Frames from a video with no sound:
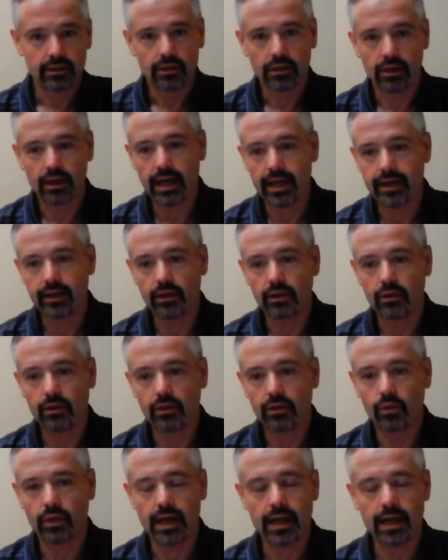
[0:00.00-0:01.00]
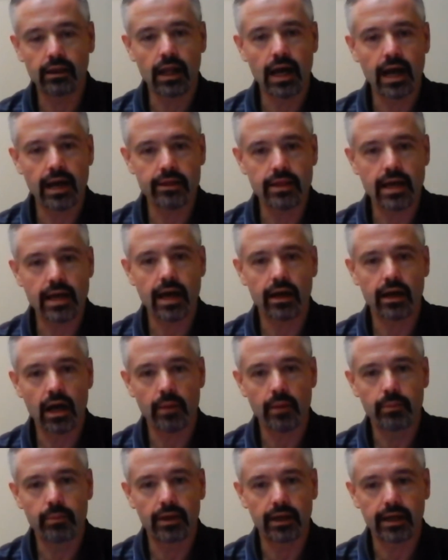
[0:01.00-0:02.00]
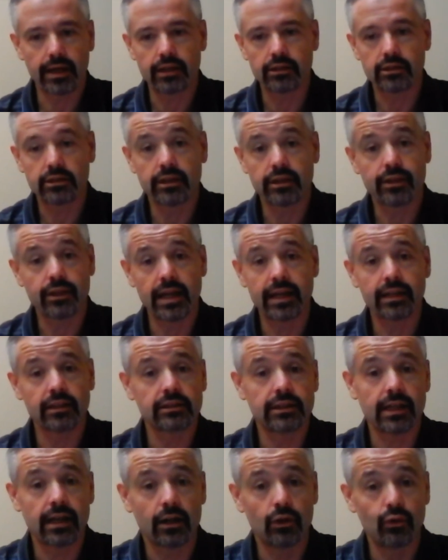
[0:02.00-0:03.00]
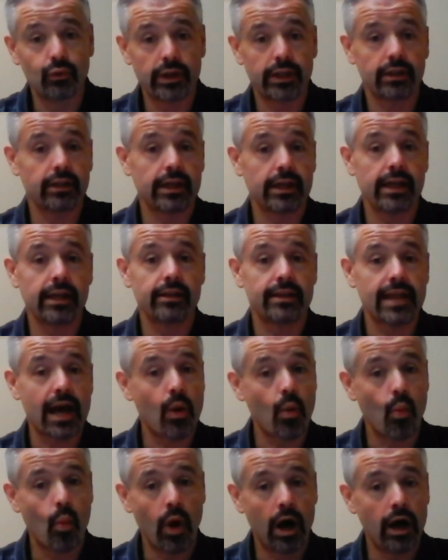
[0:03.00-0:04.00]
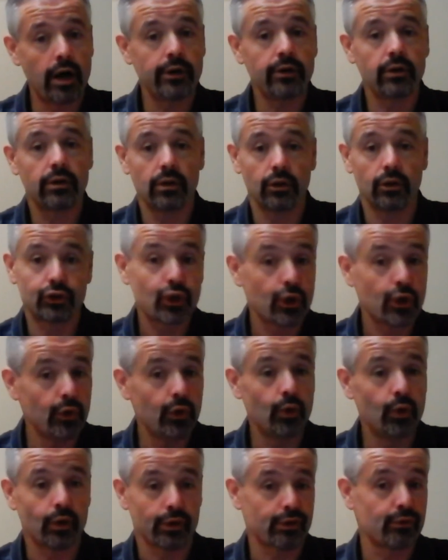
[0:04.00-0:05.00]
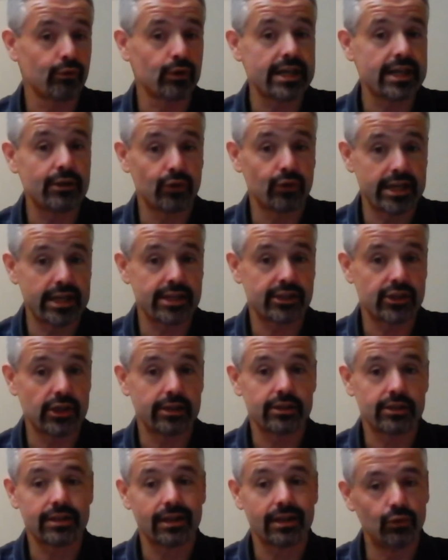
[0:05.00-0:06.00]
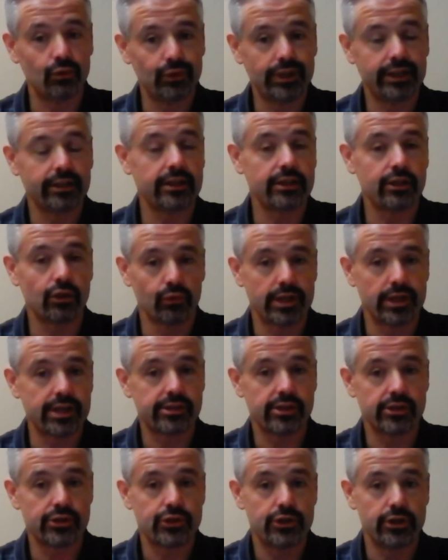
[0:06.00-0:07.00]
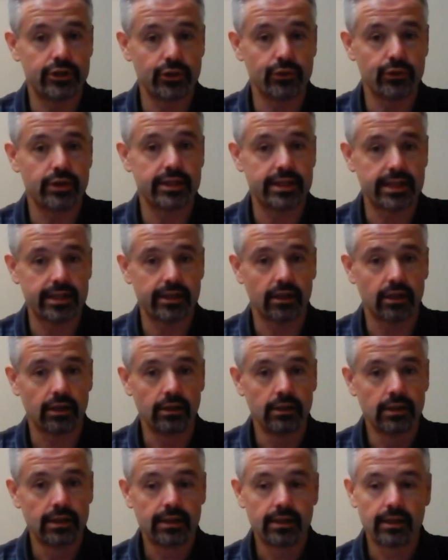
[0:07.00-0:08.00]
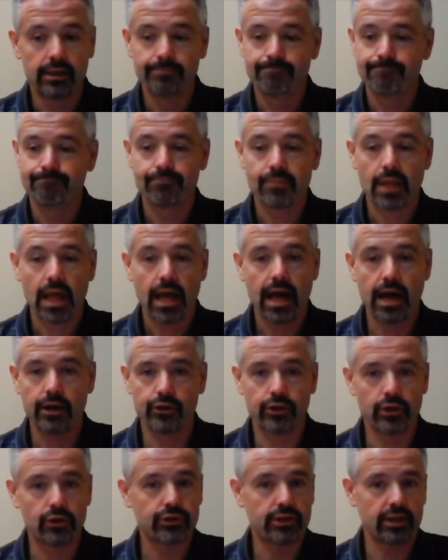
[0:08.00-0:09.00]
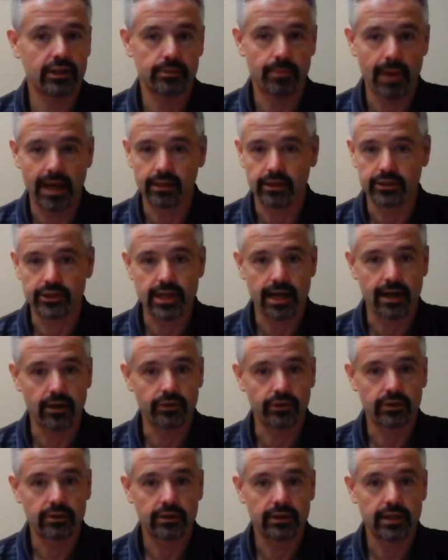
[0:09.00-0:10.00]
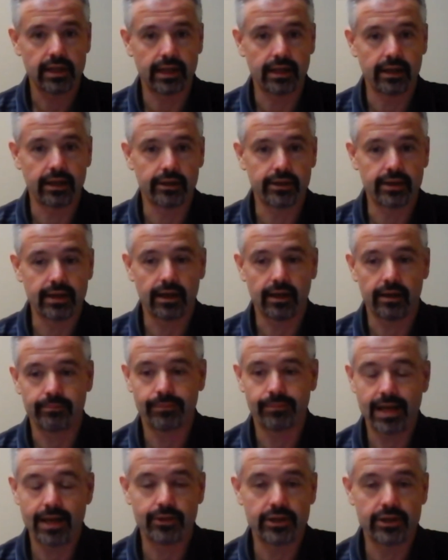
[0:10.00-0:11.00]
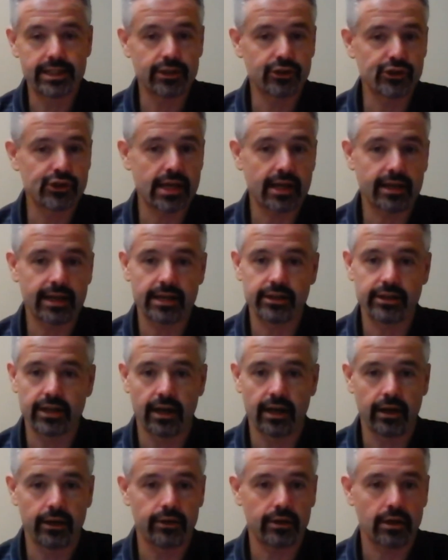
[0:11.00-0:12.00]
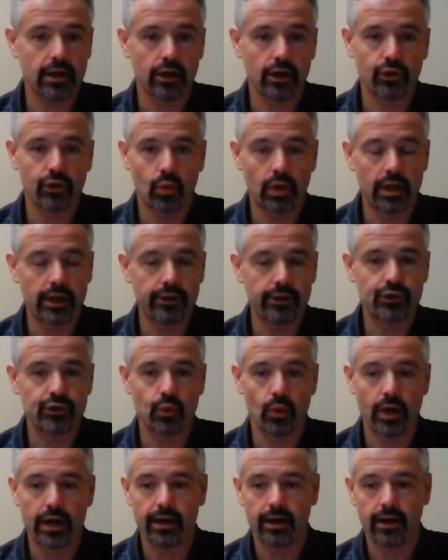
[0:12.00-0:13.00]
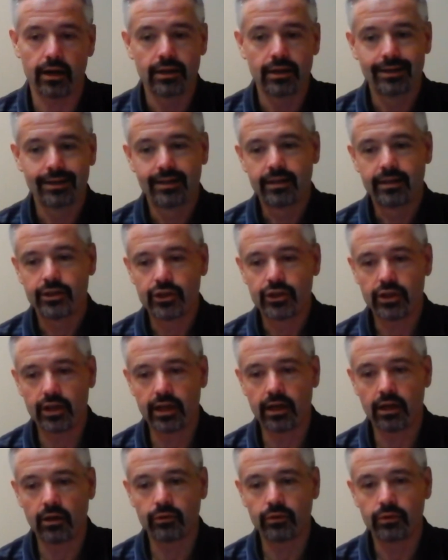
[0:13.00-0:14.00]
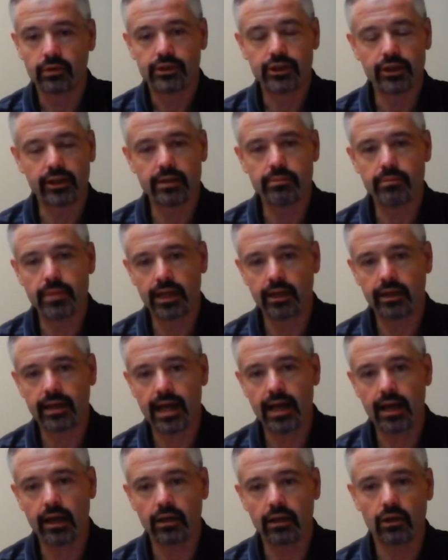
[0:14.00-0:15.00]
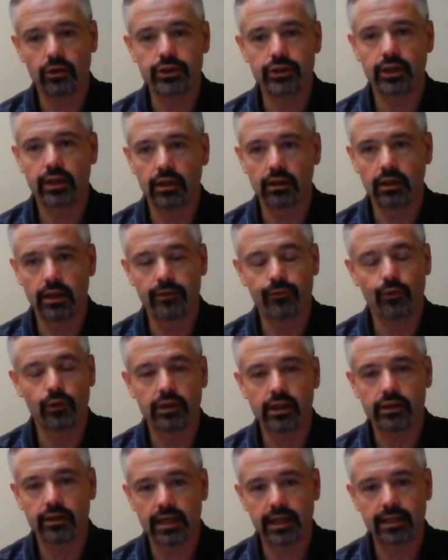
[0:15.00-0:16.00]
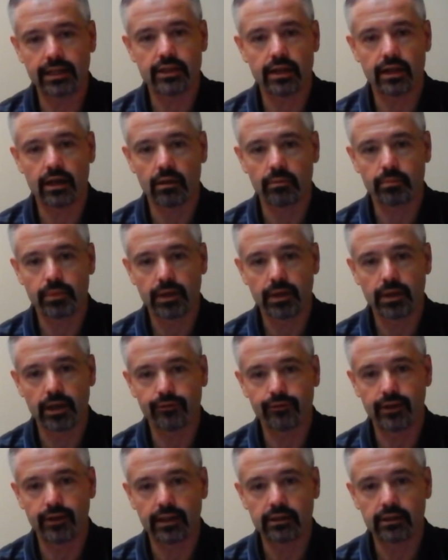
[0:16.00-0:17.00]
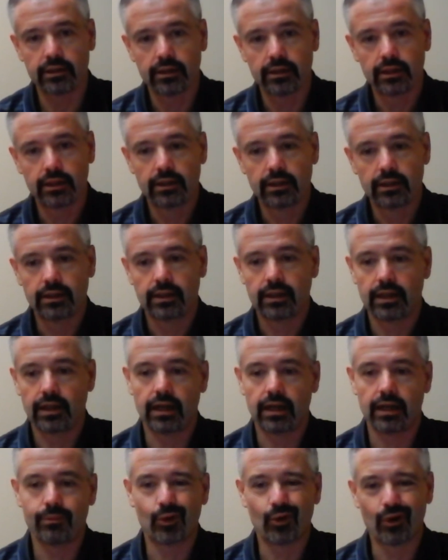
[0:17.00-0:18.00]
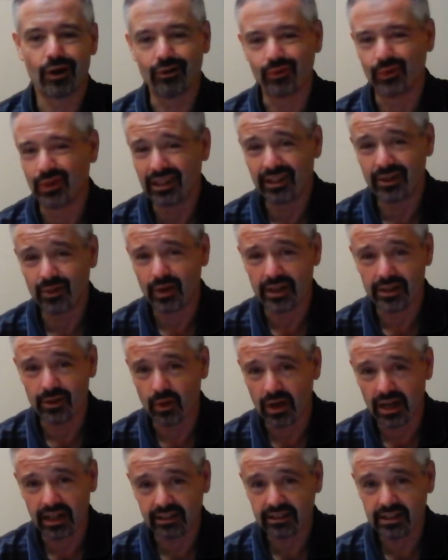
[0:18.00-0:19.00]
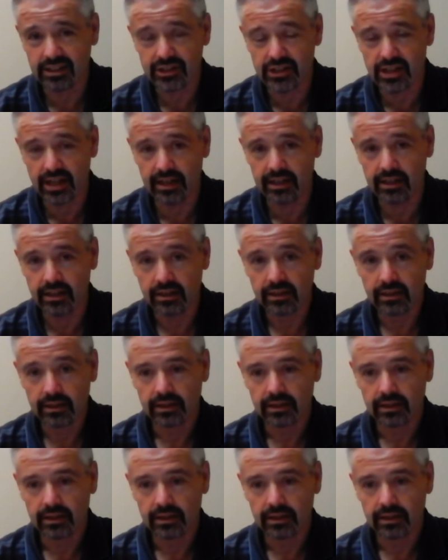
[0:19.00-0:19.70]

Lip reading: right? When I line that up against the things that are really that 1 or 2 or 3 reasons that are really the reasons to do the deal, how do those things balance out? And the deals that get done are the ones where you can mitigate, or you can live with the things that aren't perfect, or aren't really what you wanted to see,